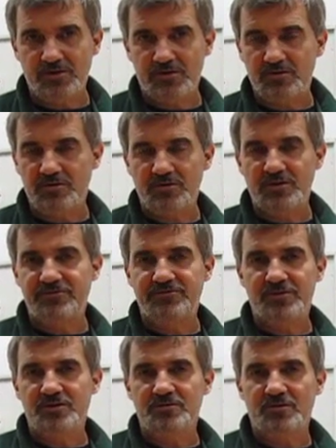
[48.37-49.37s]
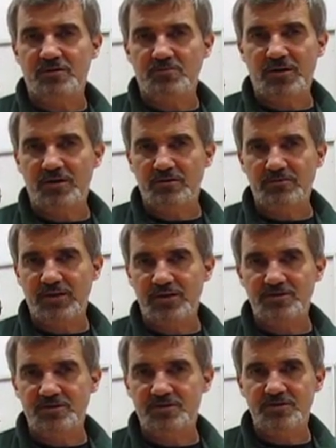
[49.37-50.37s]
A good clean filter on a regular
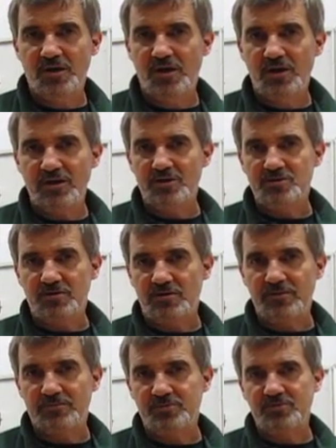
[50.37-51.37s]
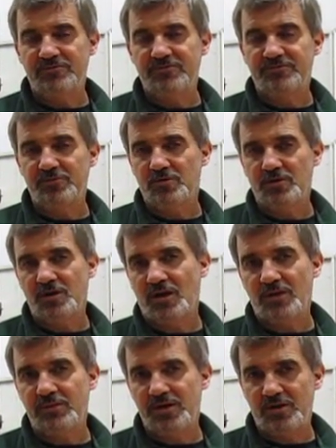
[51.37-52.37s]
basis is going to improve your fuel
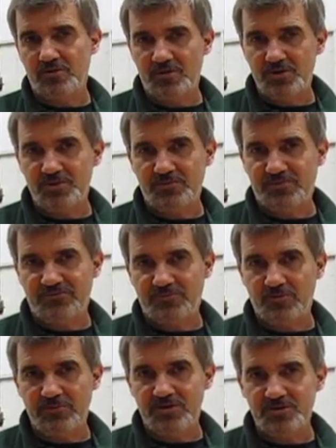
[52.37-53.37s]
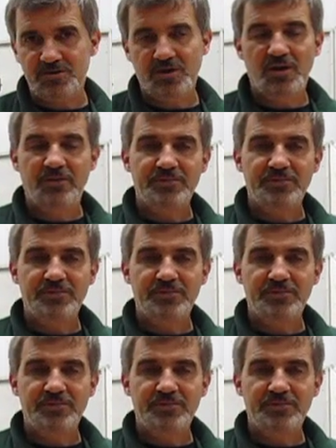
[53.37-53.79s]
economy and your engine performance.